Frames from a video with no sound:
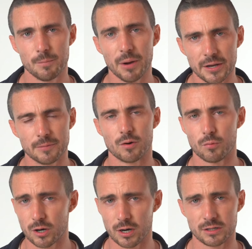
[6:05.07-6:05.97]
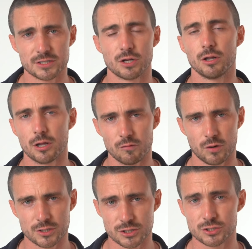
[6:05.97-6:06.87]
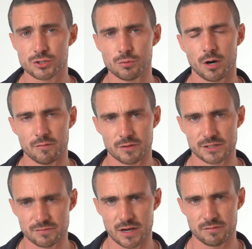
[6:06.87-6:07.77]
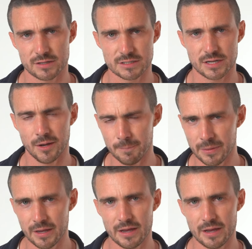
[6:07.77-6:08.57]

But regardless, a lot of watches do offer this 5 ATM,